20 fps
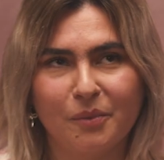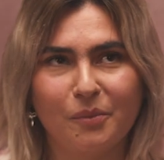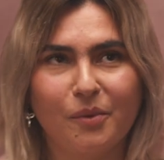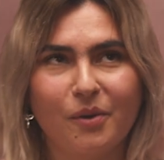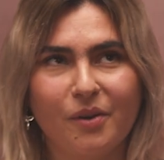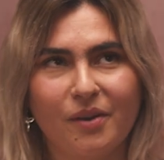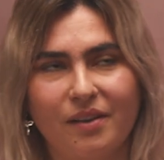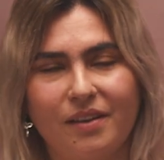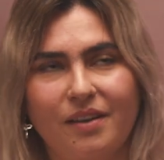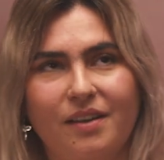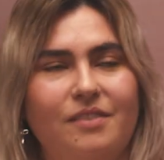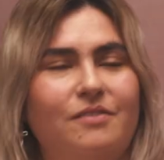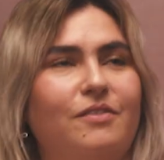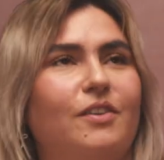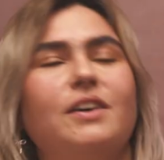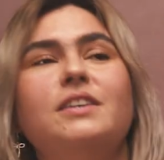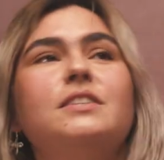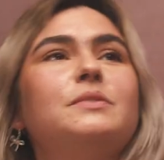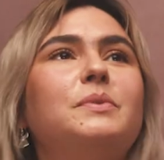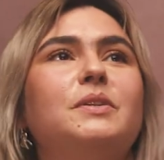What
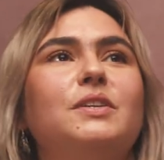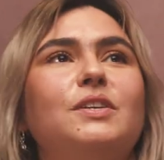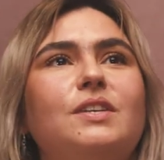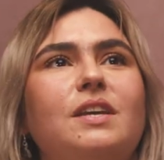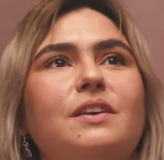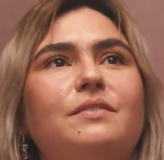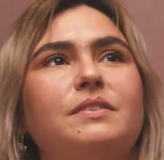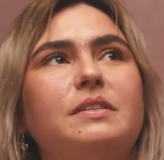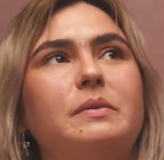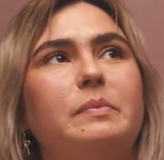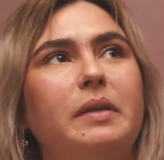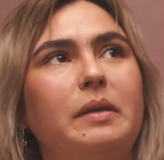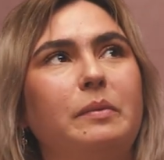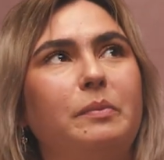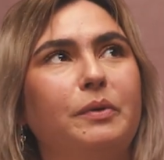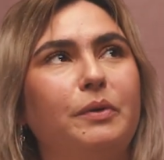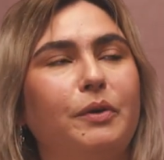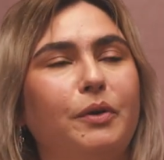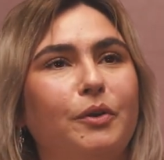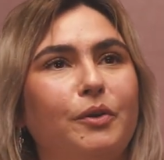advice would you give to
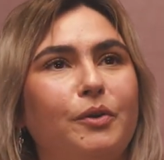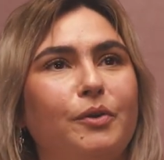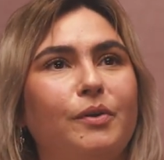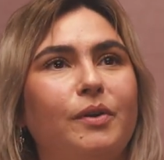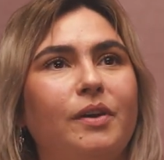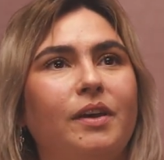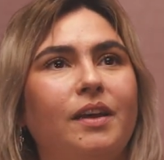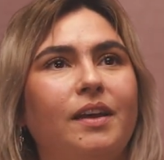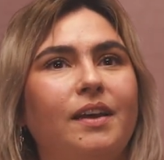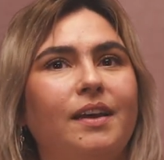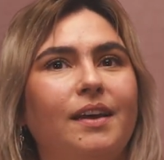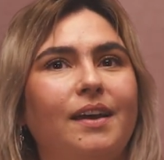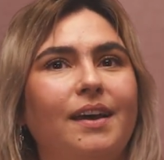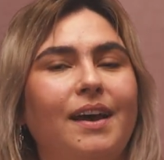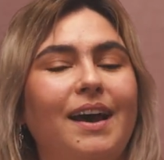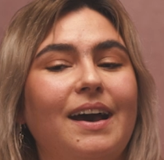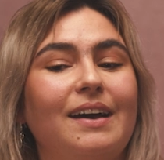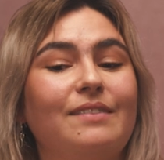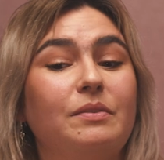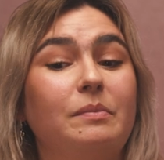people who
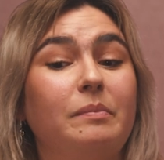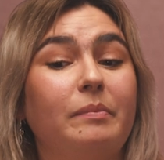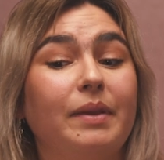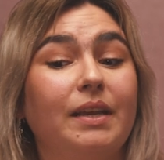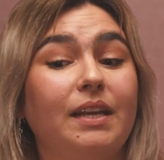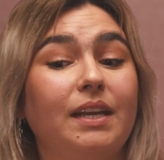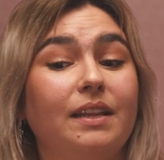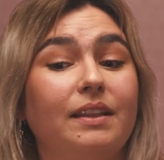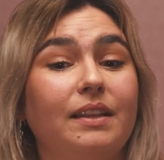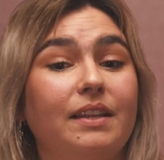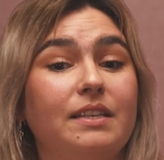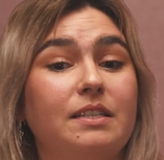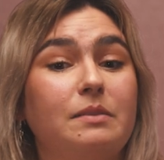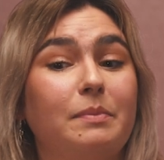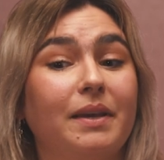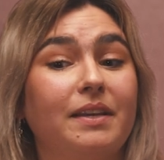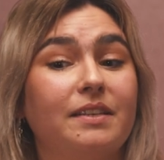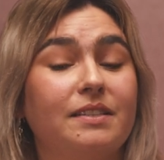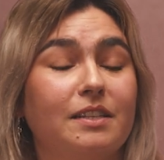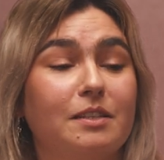haven't been in these
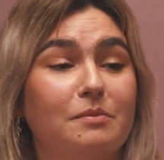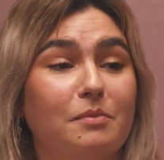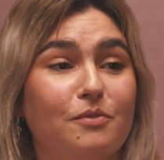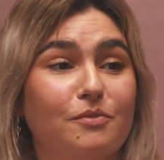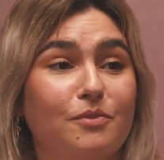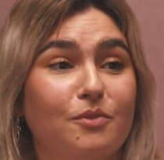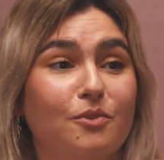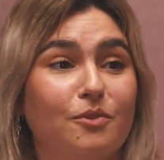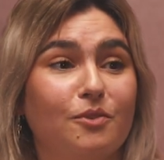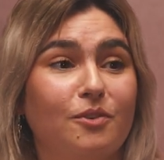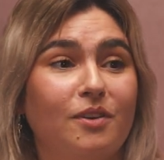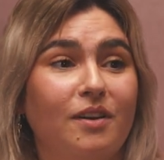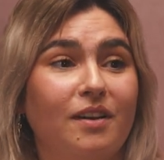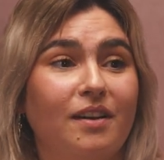spaces before?